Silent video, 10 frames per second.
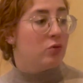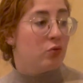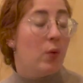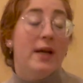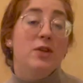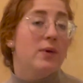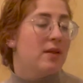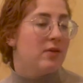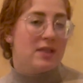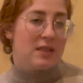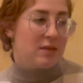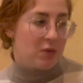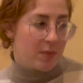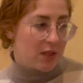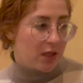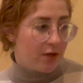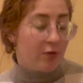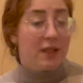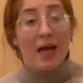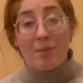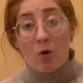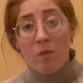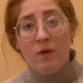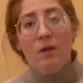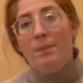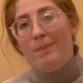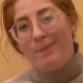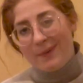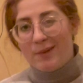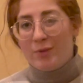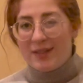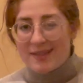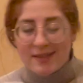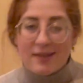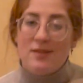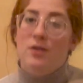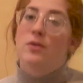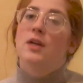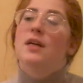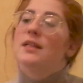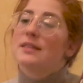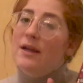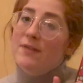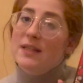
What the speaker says: 2023 doesn't seem to be the year for it. I'm hopeful, but I'm realistic. So definitely